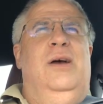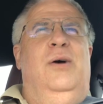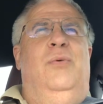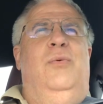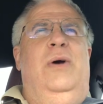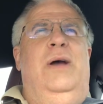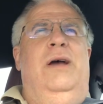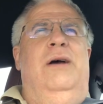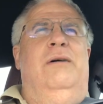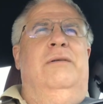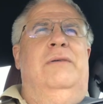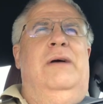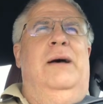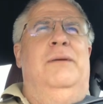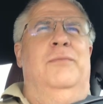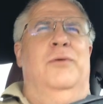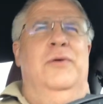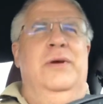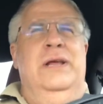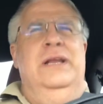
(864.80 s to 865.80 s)
well,
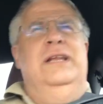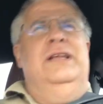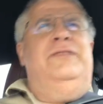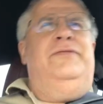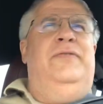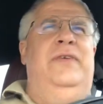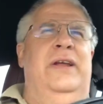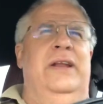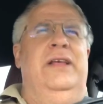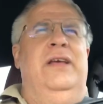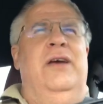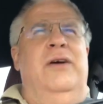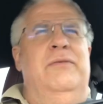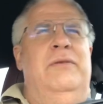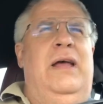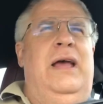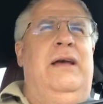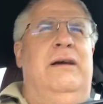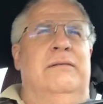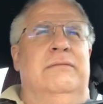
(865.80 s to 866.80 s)
I'm going to end this video
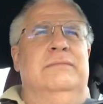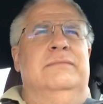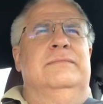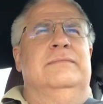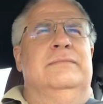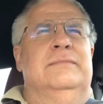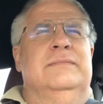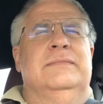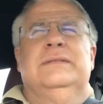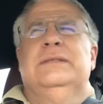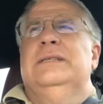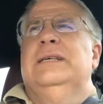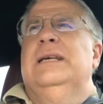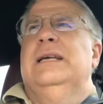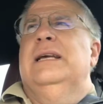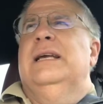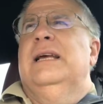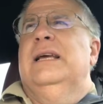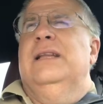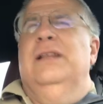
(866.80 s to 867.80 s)
now.
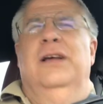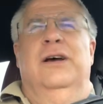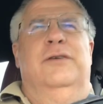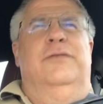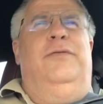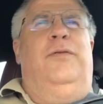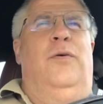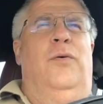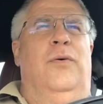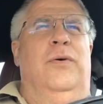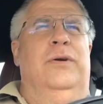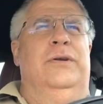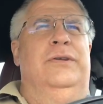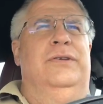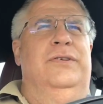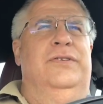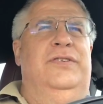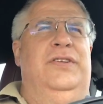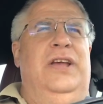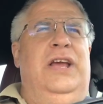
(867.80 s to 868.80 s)
Look forward
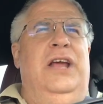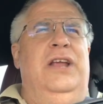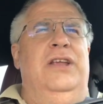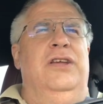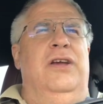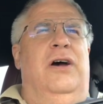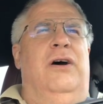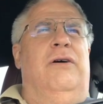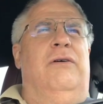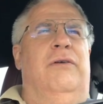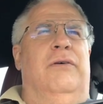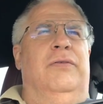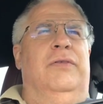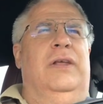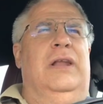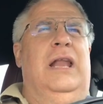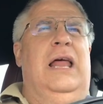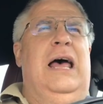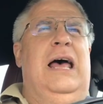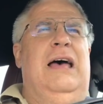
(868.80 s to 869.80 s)
to seeing y'all on the
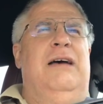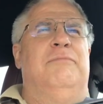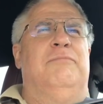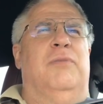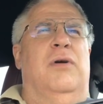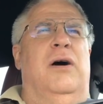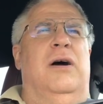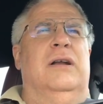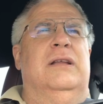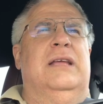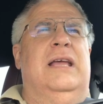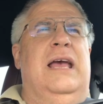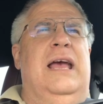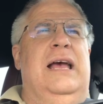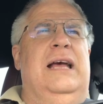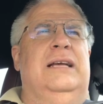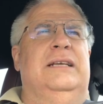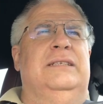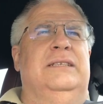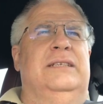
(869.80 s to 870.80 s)
live
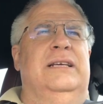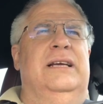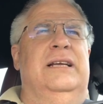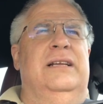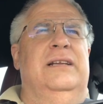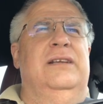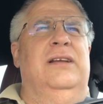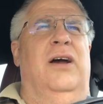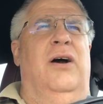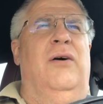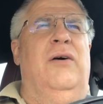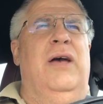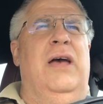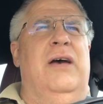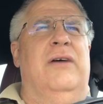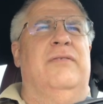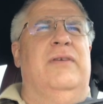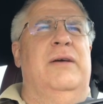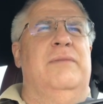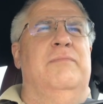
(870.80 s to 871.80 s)
broadcast, and y'all
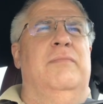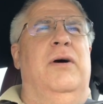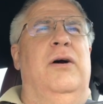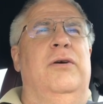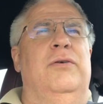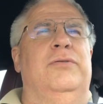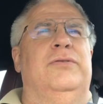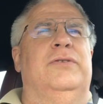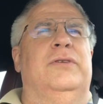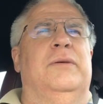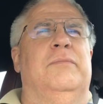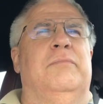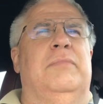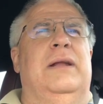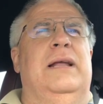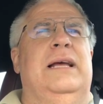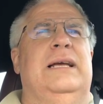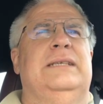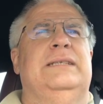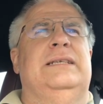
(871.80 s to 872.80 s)
have a most
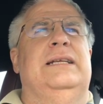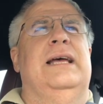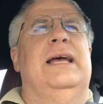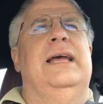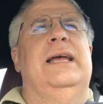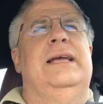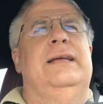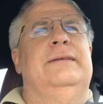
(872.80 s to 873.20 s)
blessed day.